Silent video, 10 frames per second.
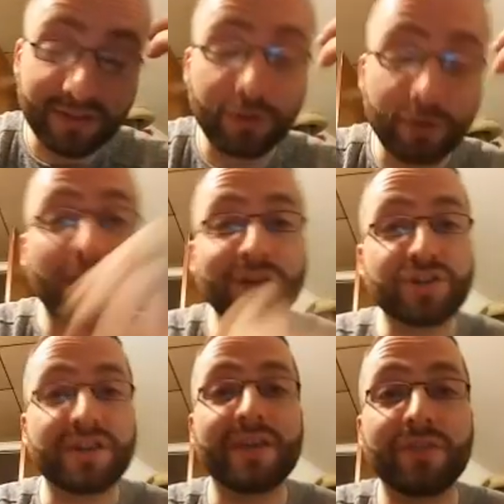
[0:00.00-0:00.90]
much
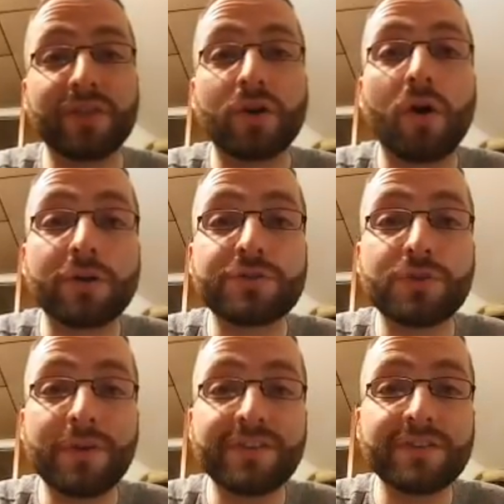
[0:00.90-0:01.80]
given the card
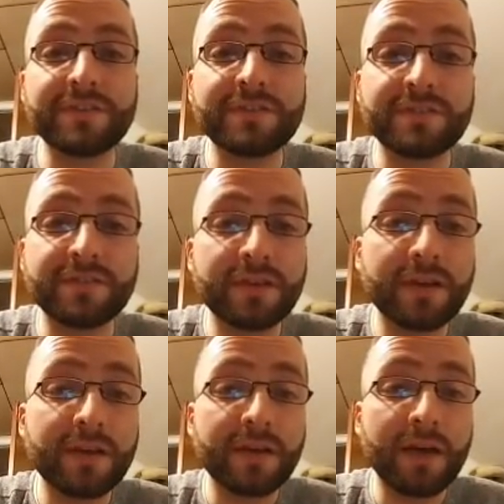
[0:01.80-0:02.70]
choices.
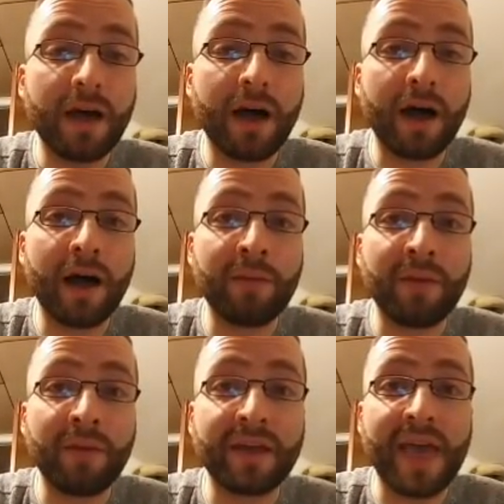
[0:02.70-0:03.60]

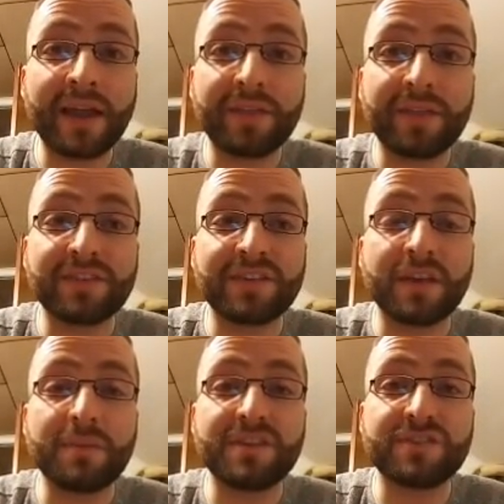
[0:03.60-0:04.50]
Again, I think there's going to
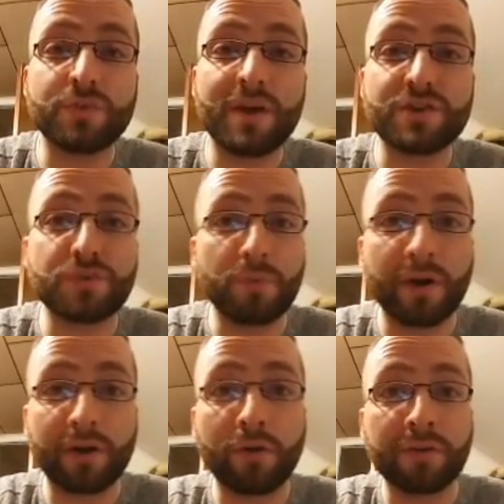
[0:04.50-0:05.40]
be a situation
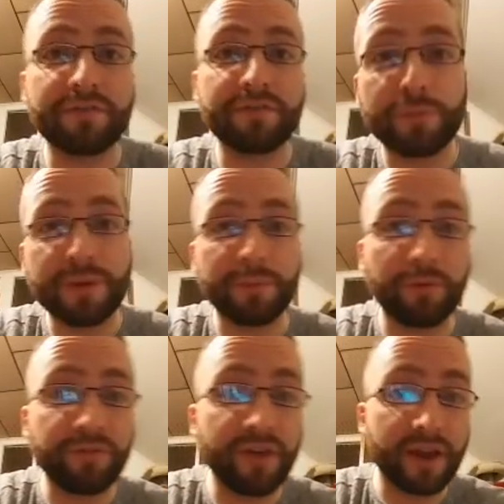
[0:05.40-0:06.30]
where only a few people
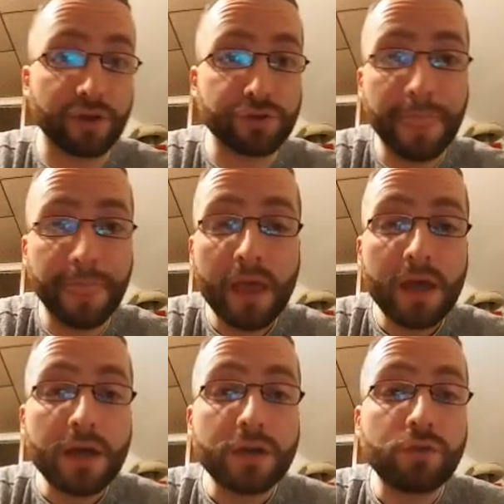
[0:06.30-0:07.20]
finish.
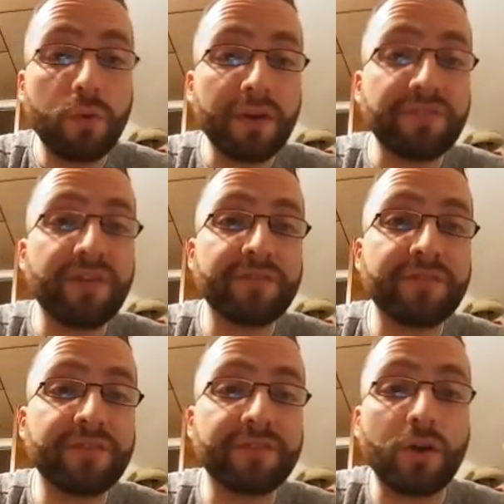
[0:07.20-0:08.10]

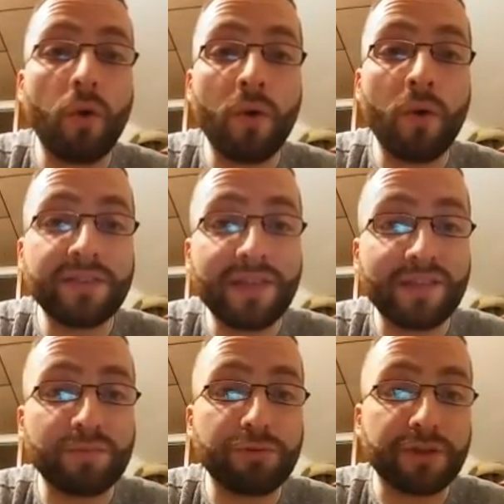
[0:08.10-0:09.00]
2550 coins, that's pretty